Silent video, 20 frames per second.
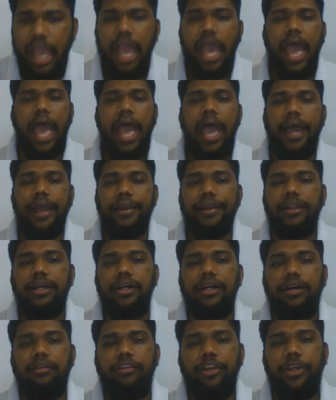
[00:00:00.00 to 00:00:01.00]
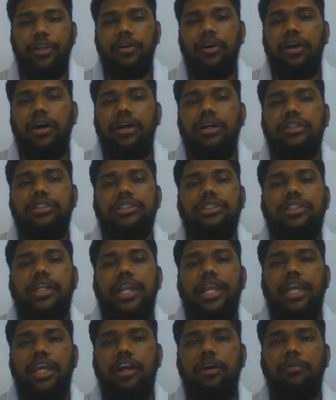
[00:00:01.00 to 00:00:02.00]
And when you are
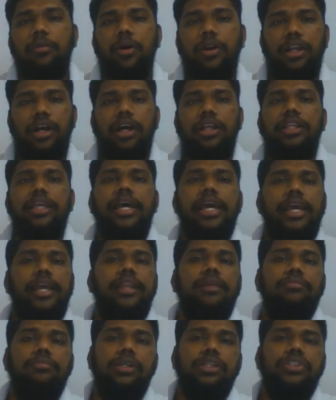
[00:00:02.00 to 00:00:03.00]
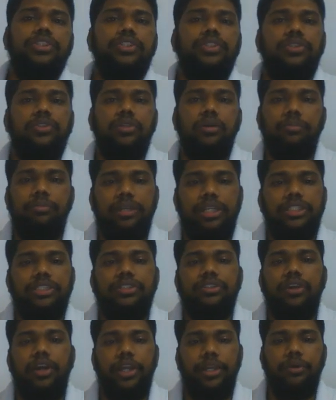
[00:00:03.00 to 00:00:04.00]
studying about other elements, so please
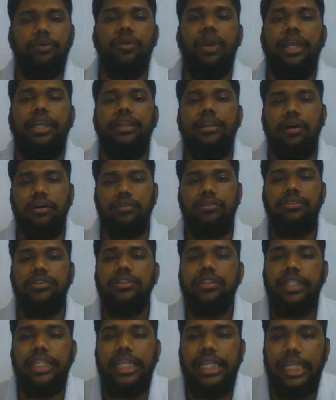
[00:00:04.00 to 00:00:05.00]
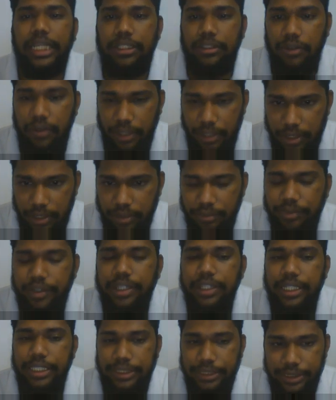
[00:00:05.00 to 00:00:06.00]
try to write down the electronic
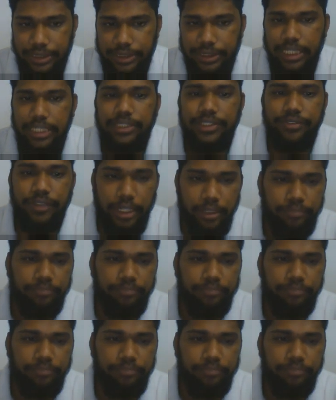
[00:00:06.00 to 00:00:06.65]
configurations as well.